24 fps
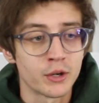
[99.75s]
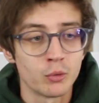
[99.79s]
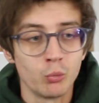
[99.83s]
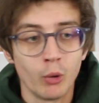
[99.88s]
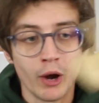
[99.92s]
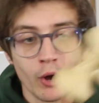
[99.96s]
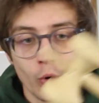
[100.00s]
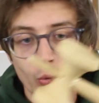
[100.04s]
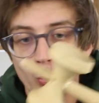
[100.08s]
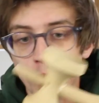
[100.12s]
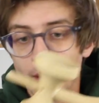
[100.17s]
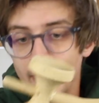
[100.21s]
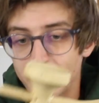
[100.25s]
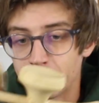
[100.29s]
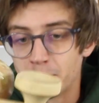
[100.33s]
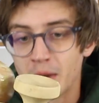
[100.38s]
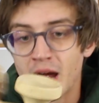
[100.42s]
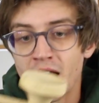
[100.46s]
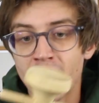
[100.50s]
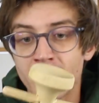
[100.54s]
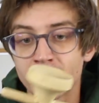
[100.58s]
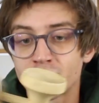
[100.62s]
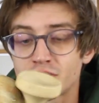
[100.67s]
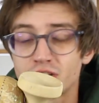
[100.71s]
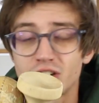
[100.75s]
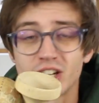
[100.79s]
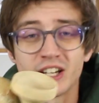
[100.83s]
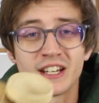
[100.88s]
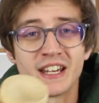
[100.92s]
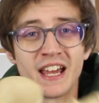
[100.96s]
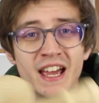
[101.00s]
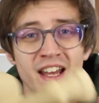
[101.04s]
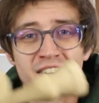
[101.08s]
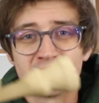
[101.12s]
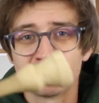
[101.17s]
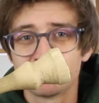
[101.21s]
well weight matched.
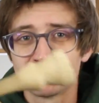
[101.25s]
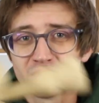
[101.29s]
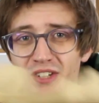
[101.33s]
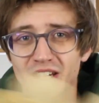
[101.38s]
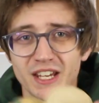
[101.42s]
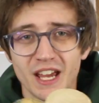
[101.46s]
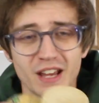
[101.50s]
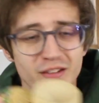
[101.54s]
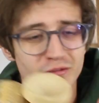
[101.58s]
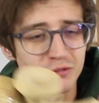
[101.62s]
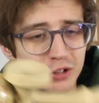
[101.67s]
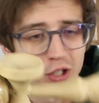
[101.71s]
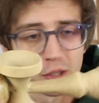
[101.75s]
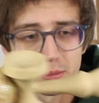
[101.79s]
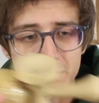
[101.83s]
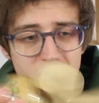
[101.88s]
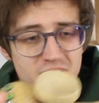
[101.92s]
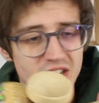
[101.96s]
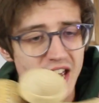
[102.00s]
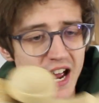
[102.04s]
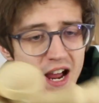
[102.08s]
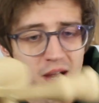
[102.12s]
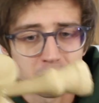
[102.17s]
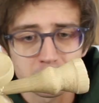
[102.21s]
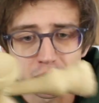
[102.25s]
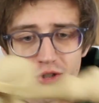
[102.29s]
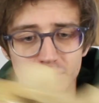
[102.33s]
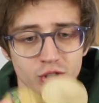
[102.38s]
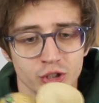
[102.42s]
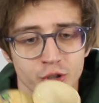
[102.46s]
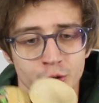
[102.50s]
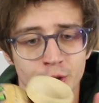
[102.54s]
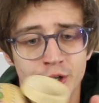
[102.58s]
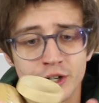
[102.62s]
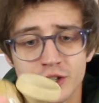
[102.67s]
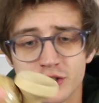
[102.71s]
Again, Ken flips, taps,
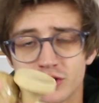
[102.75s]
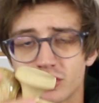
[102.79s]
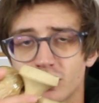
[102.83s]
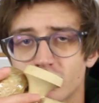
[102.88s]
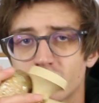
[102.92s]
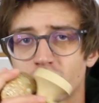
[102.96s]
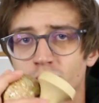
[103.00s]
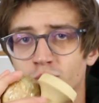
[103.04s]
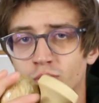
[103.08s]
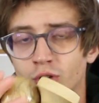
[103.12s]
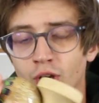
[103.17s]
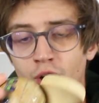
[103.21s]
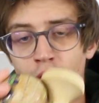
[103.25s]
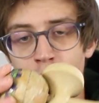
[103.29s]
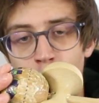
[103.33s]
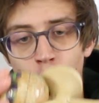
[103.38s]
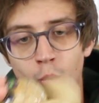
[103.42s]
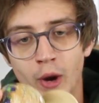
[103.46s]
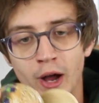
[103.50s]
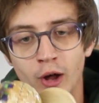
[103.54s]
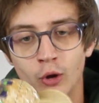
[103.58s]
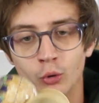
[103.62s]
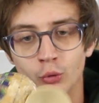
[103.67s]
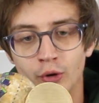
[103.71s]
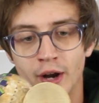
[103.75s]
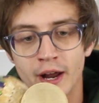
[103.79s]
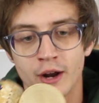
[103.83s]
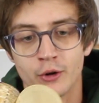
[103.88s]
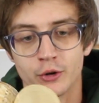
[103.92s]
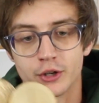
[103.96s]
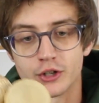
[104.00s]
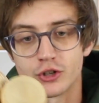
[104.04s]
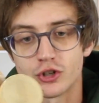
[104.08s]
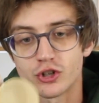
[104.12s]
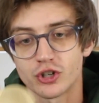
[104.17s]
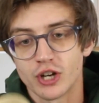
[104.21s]
lunars, just a really
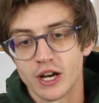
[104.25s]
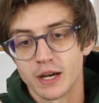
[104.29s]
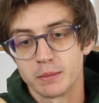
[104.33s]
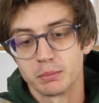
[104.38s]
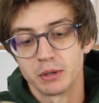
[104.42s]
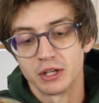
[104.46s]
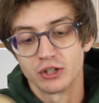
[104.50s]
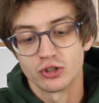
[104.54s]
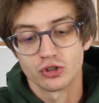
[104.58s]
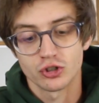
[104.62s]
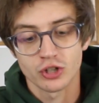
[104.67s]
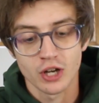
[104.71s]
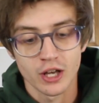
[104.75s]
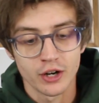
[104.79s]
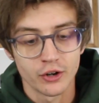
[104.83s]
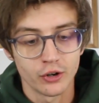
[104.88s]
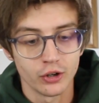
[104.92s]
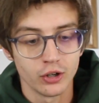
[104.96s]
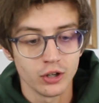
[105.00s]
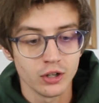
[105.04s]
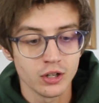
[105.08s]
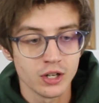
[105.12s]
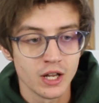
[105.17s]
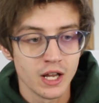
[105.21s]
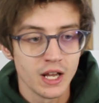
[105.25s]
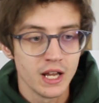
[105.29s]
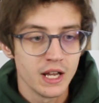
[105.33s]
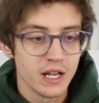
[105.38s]
well-rounded shape in general.